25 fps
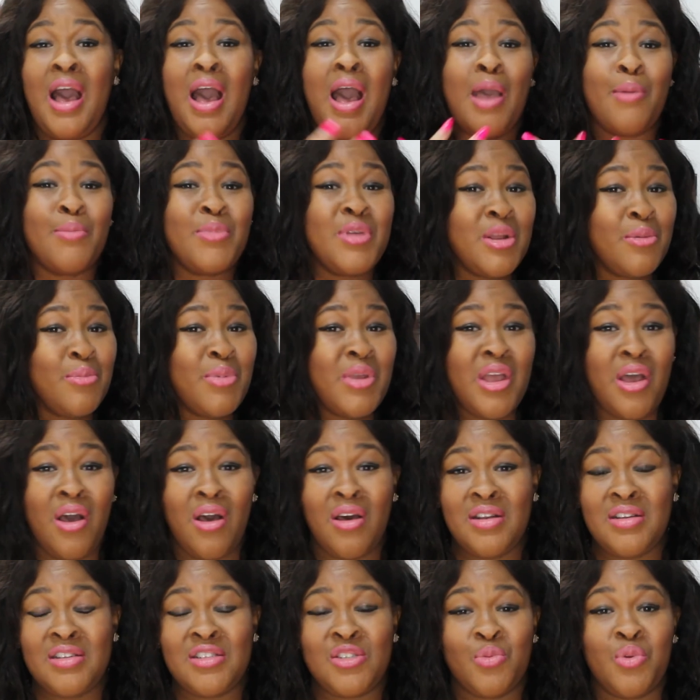I'm going to be
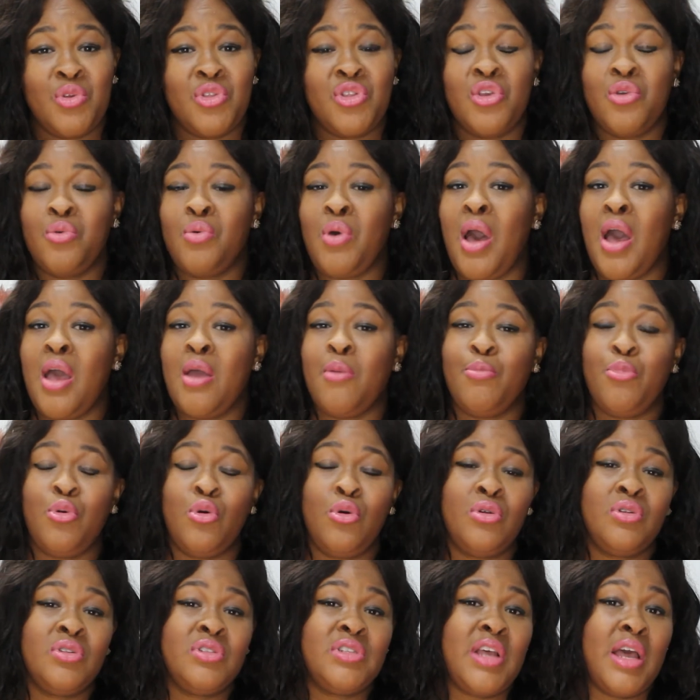honest with you. I
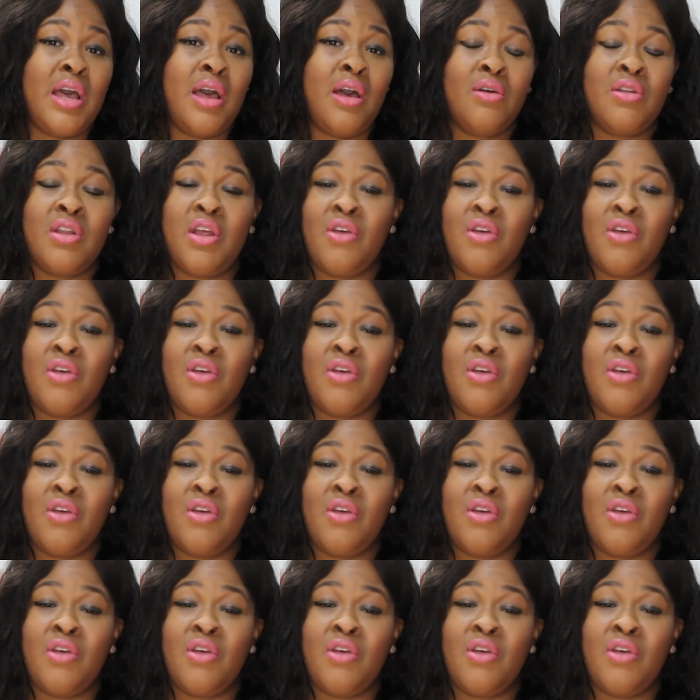pulled down